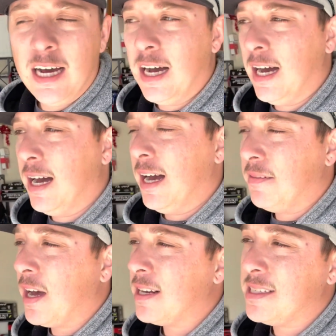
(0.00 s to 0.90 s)

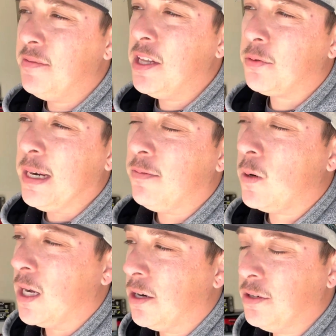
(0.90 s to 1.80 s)
I've got a 73
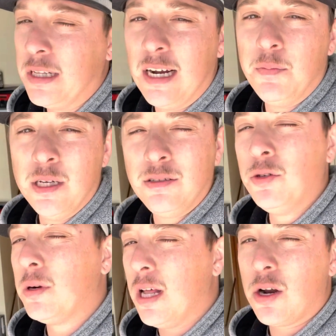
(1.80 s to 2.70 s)
F100 that I've been
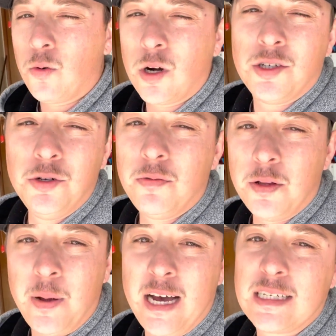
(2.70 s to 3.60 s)
doing a lot of work to over
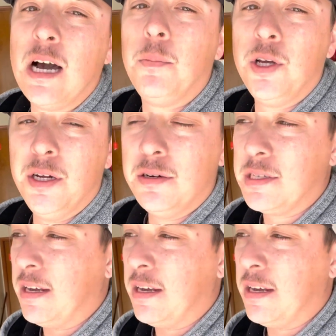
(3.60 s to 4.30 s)
the past couple of years.